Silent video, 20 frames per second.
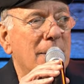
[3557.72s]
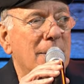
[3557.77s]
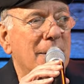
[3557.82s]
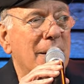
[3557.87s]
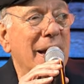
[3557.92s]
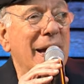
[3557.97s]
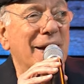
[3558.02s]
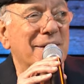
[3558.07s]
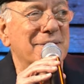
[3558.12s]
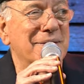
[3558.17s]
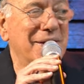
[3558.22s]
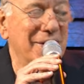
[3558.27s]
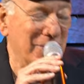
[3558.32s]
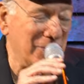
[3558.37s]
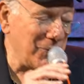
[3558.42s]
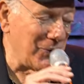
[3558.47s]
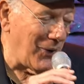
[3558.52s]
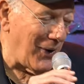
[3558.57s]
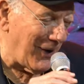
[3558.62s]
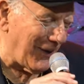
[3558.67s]
Here
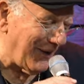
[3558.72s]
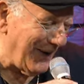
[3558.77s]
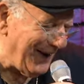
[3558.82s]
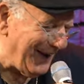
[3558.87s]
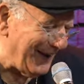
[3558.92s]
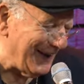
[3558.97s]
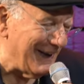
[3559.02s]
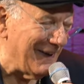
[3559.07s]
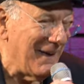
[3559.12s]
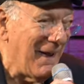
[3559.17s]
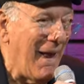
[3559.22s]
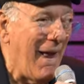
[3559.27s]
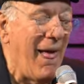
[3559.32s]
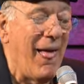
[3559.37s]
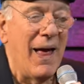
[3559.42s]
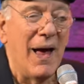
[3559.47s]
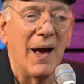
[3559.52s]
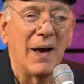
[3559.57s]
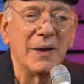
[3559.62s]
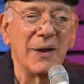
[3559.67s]
you are.
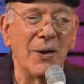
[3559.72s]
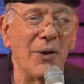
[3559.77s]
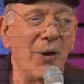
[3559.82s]
You